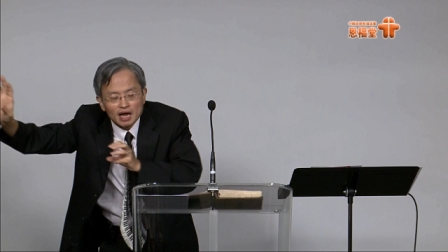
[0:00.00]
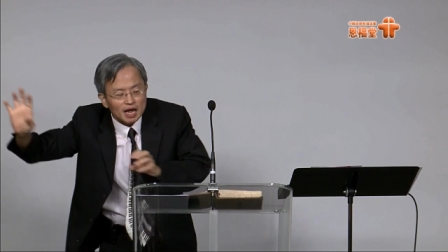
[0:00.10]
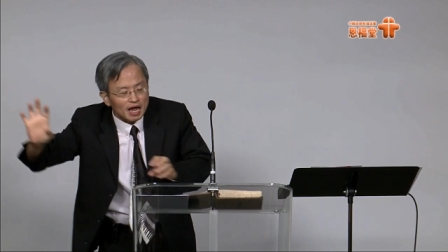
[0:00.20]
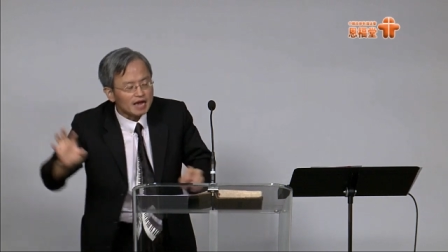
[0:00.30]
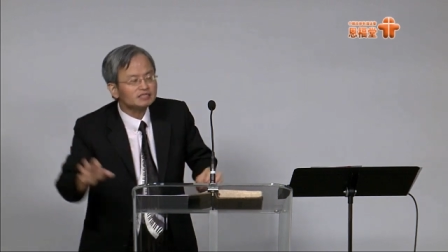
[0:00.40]

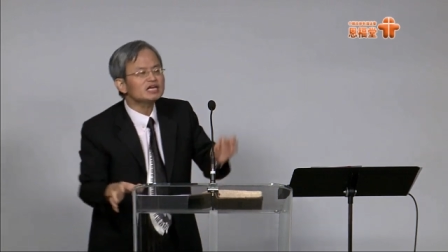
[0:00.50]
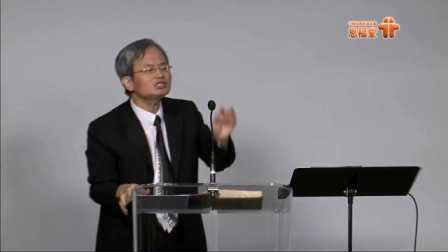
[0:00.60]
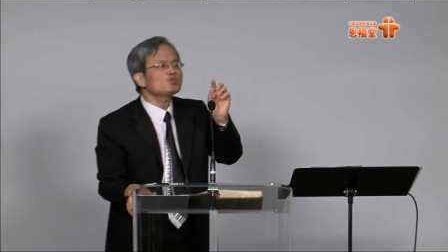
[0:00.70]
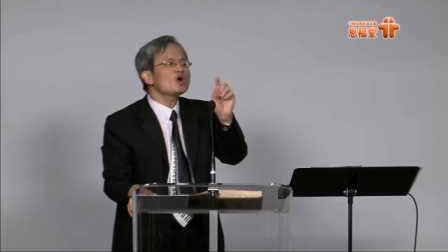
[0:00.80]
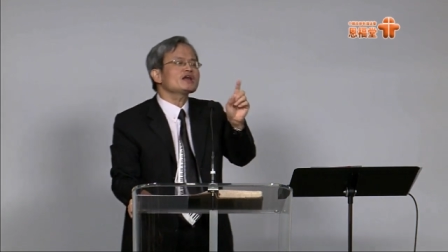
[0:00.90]
And this
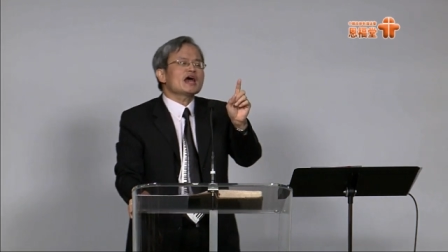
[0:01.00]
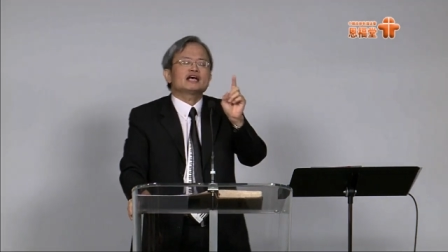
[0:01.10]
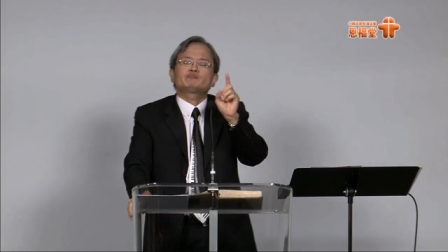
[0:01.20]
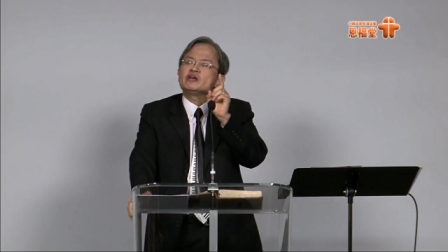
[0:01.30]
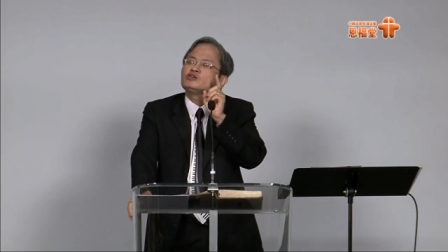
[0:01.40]
word has
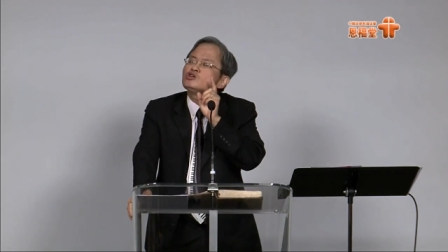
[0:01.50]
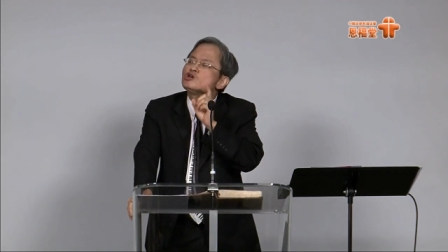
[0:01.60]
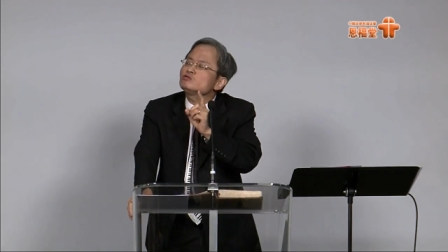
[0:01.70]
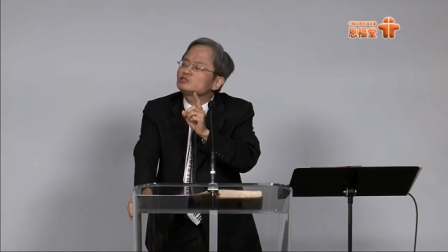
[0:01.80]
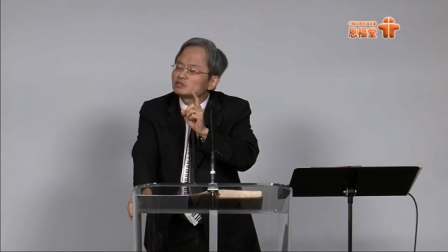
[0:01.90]
been
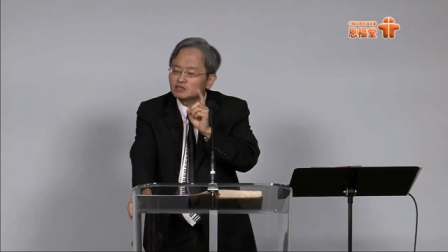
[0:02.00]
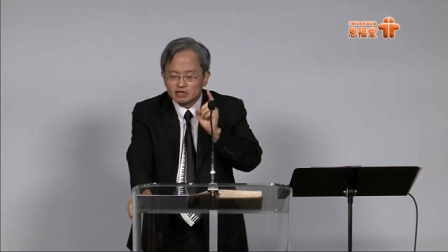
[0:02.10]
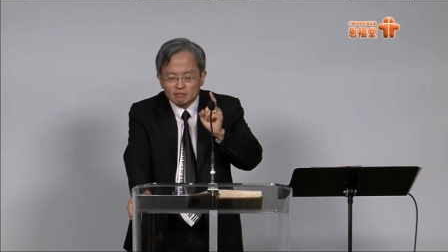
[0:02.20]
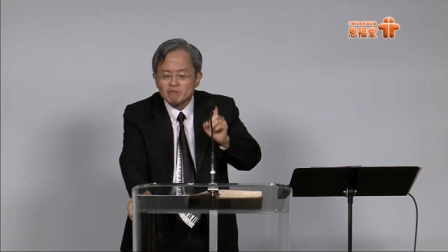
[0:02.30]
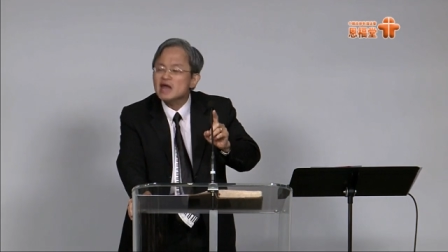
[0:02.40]
used
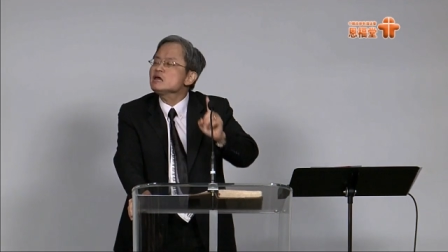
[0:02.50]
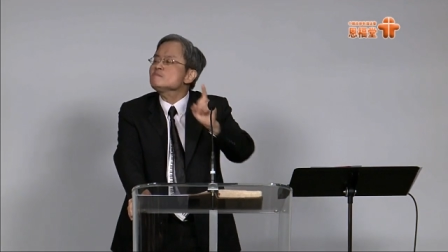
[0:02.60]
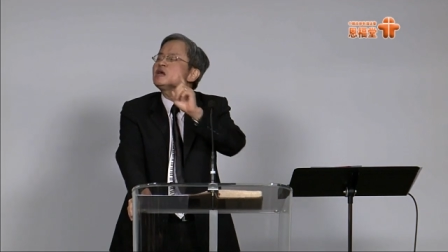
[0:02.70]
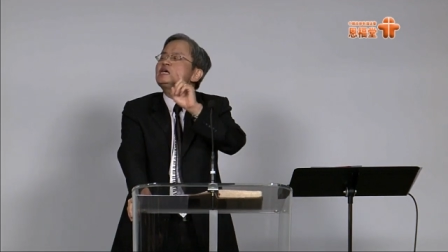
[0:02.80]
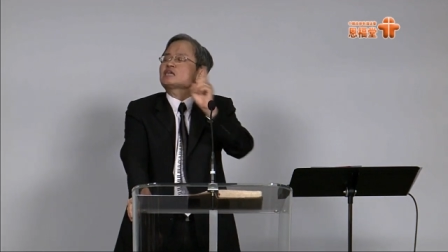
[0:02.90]
many,
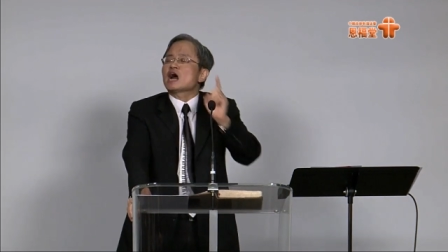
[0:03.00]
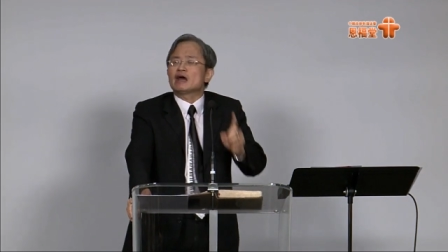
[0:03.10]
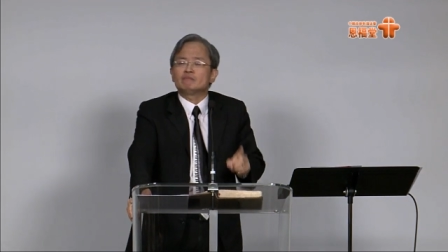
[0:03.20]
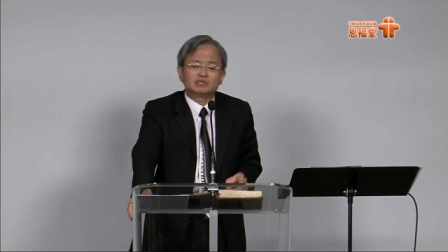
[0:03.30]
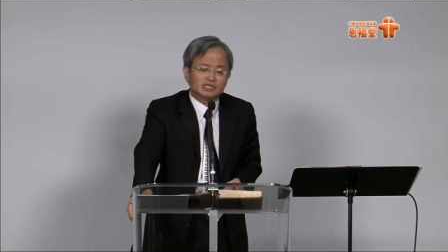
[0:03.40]
many
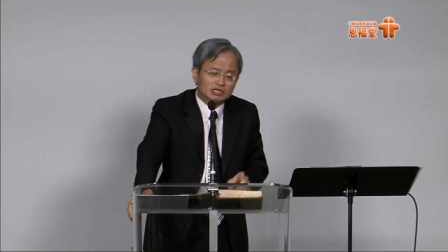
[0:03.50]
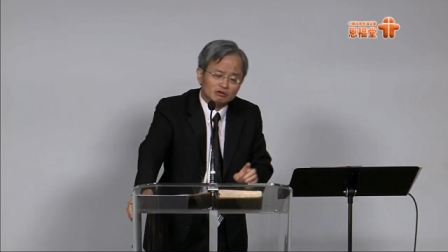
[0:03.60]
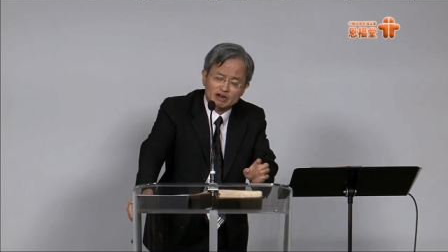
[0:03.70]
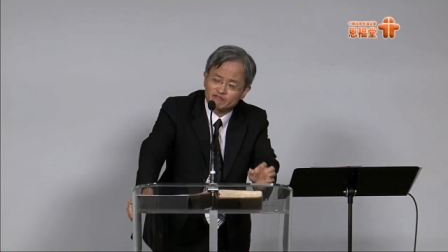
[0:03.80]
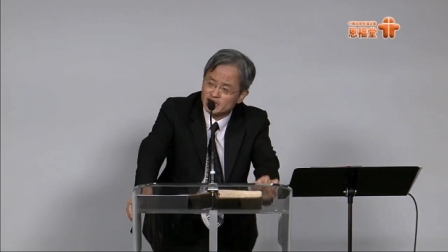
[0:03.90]
times in the
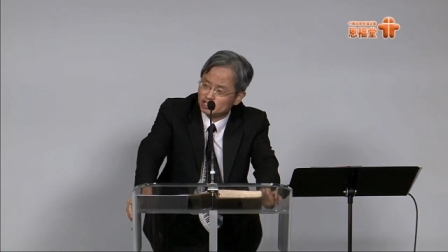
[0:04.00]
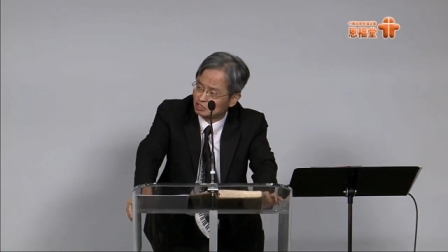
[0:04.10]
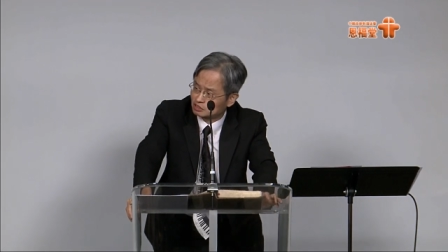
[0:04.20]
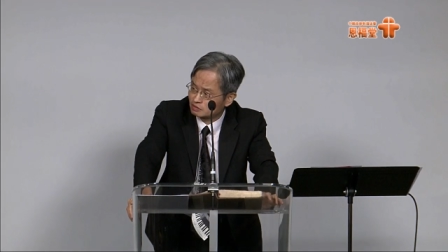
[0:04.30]
Revelation.